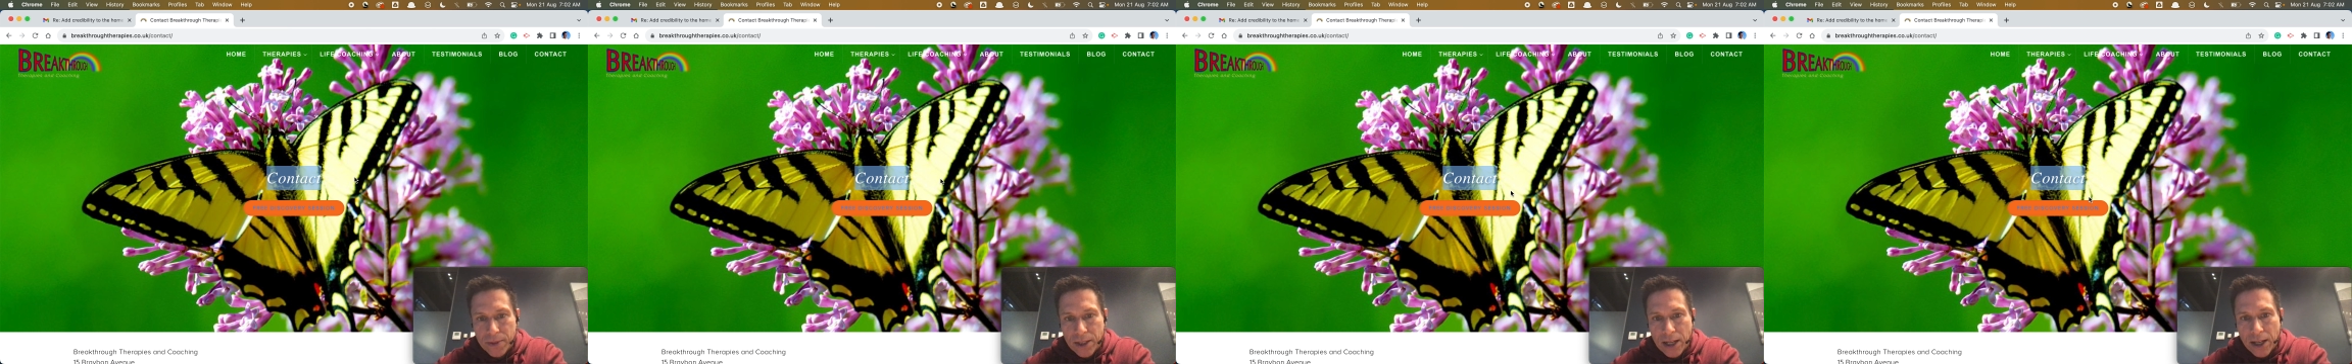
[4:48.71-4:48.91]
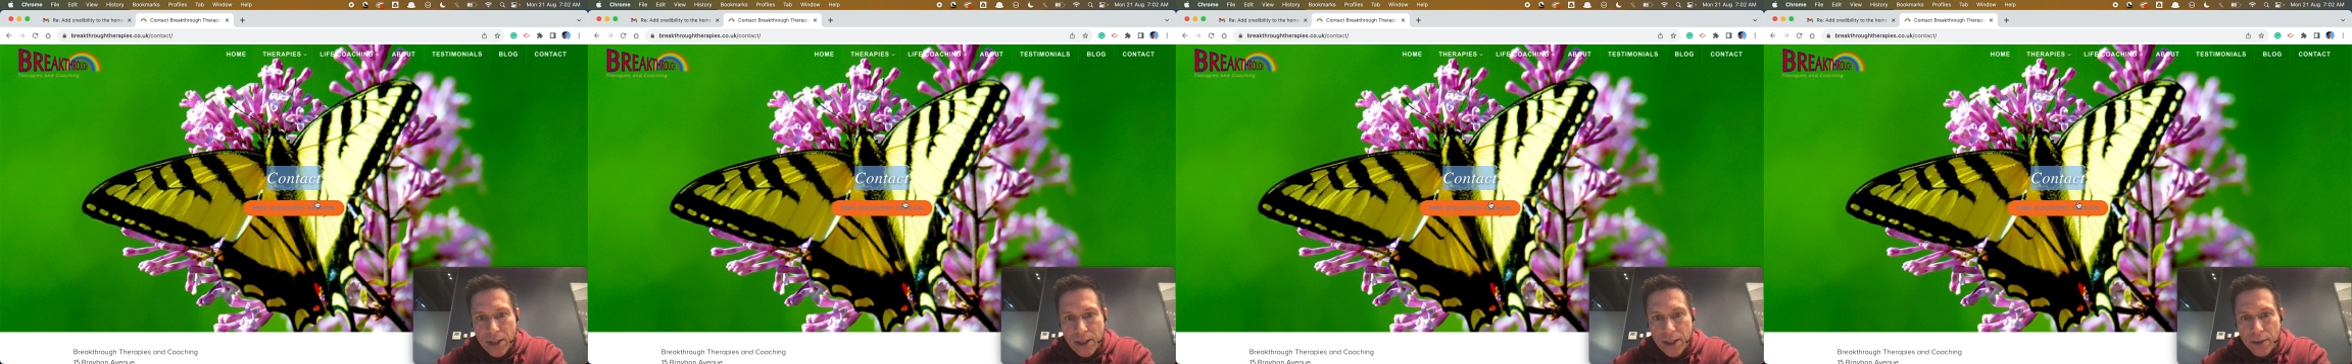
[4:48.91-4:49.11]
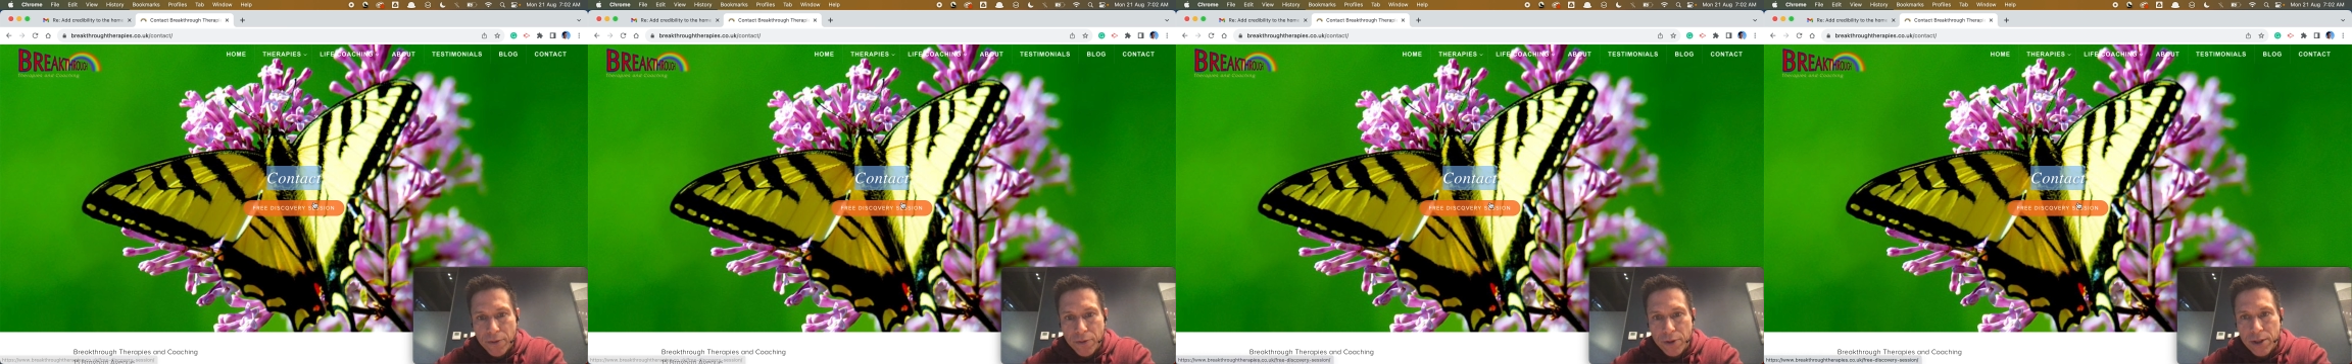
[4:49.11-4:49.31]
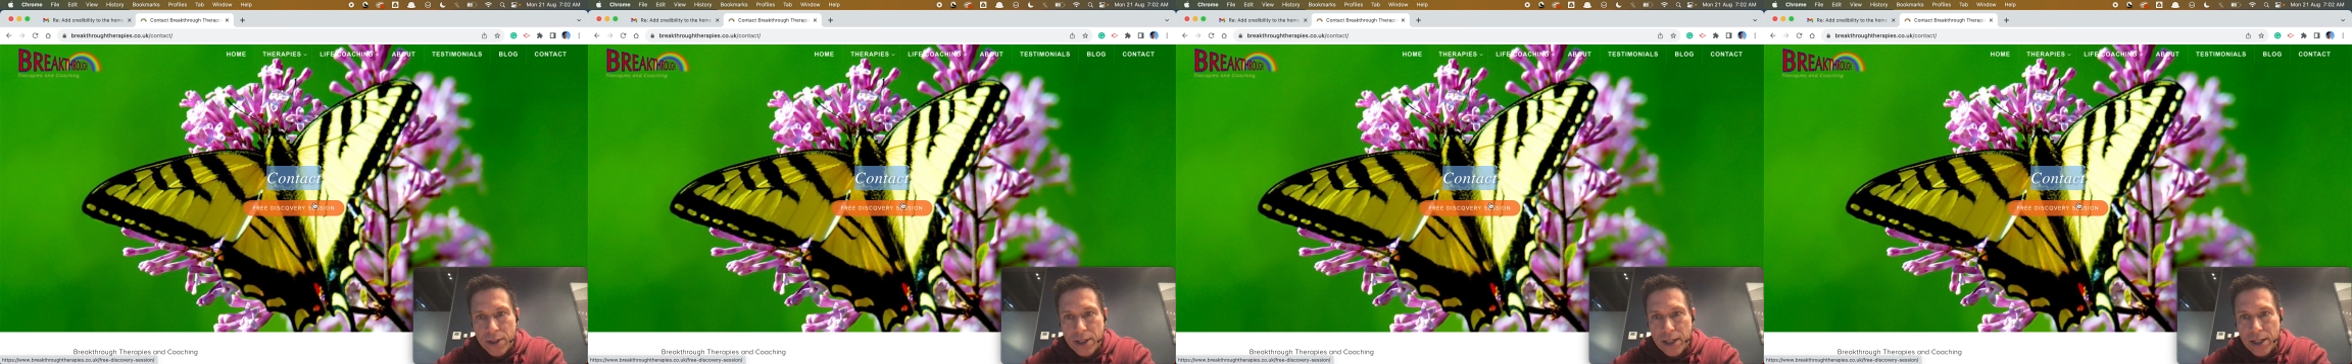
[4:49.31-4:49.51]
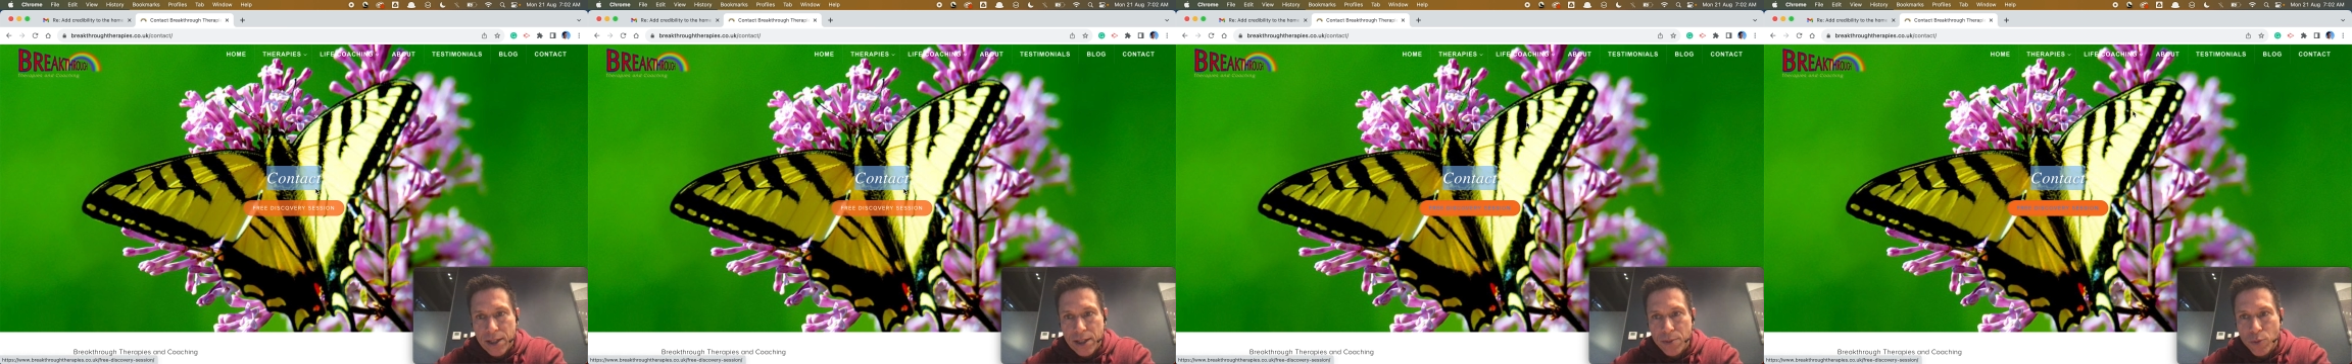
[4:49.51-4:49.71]
I think the free
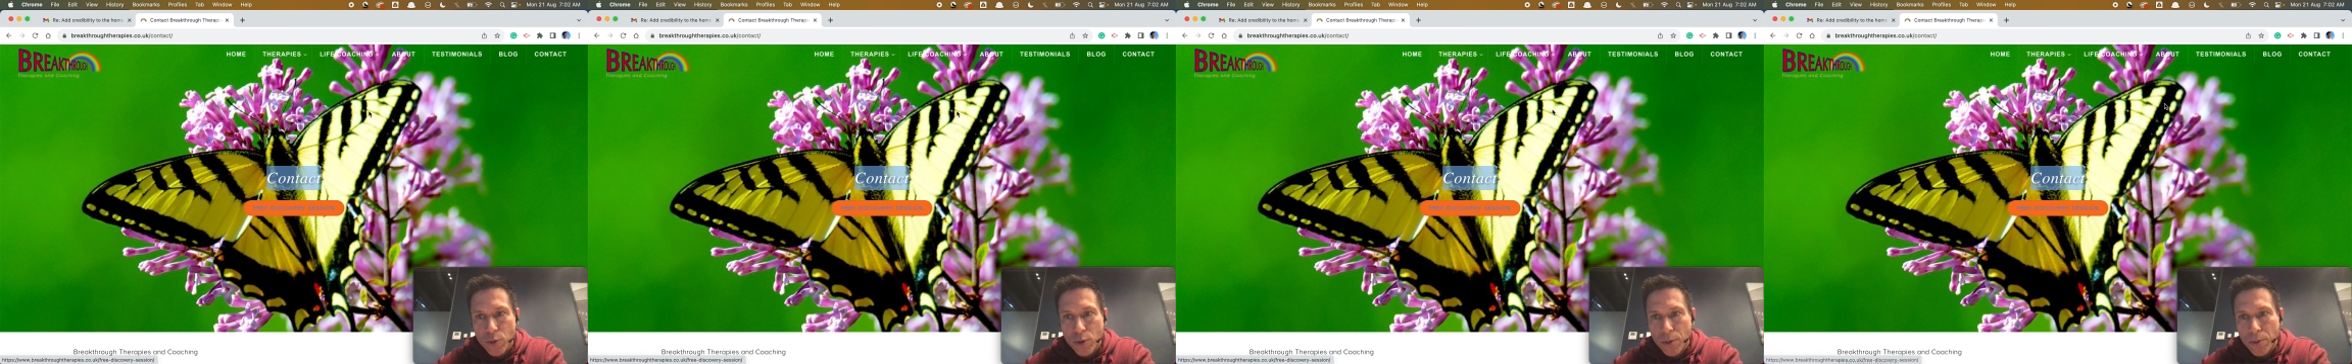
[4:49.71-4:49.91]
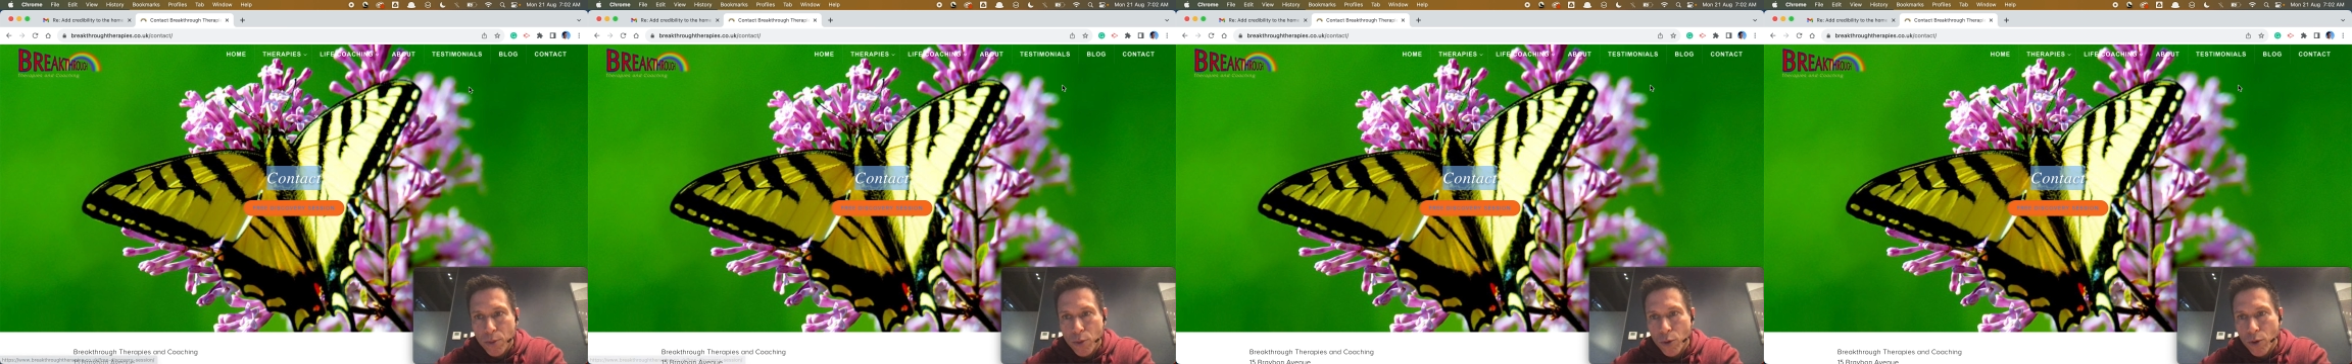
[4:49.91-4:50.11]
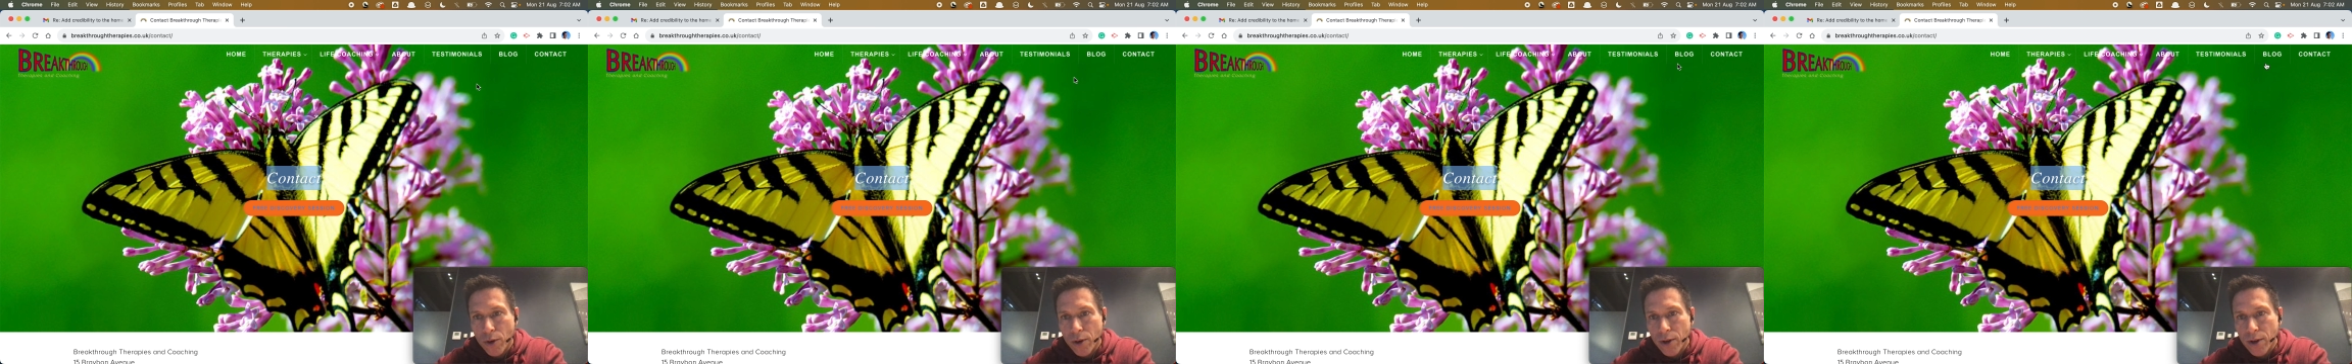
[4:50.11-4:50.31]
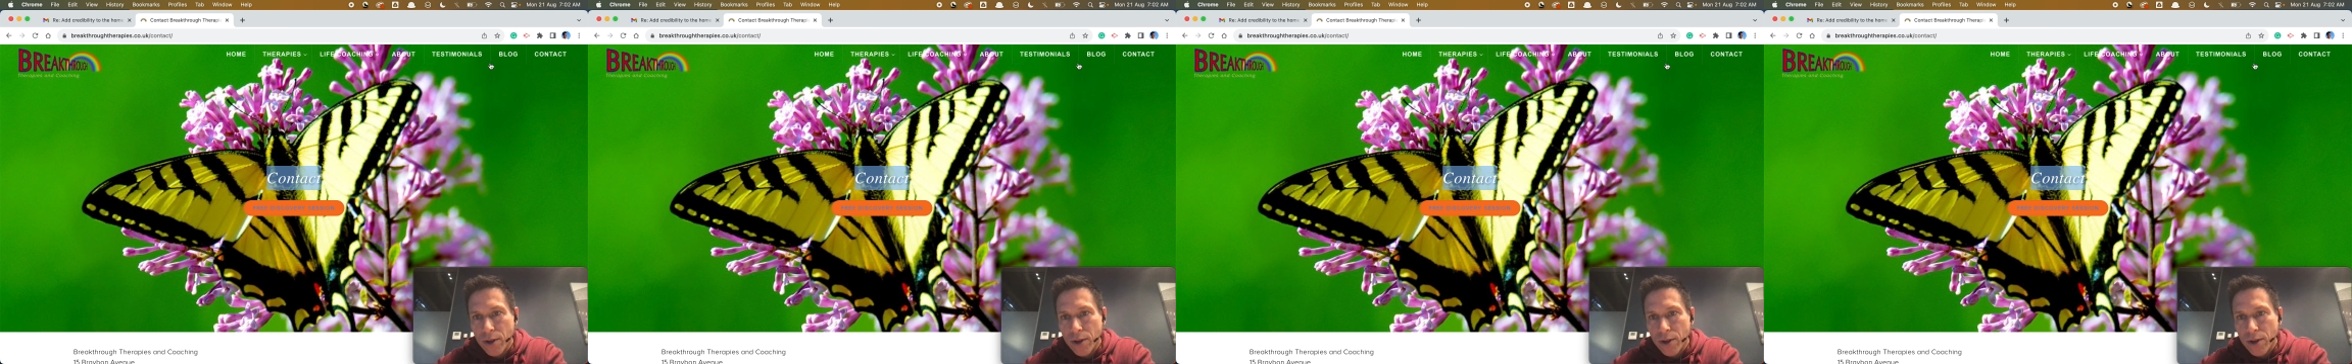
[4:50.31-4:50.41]
session is more important.